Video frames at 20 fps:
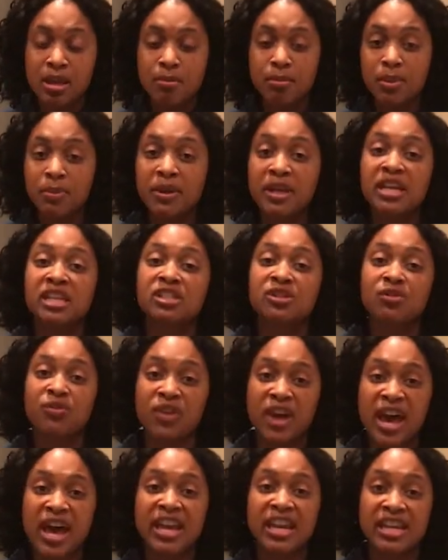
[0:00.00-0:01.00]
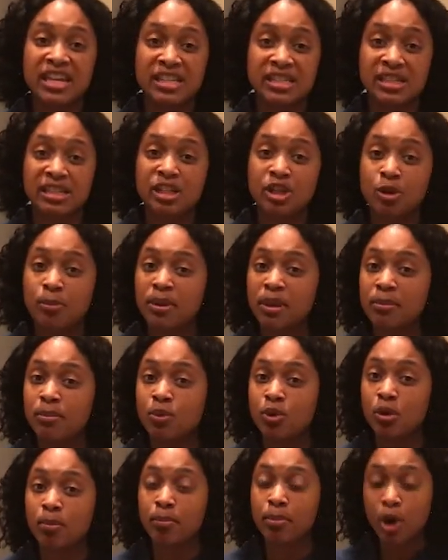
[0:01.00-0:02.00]
But because fat is a little bit
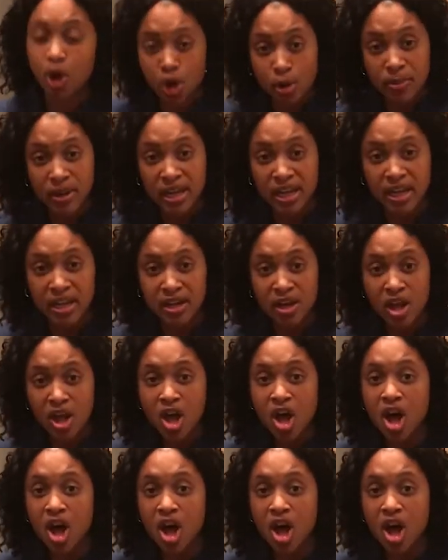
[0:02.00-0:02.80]
more permanent,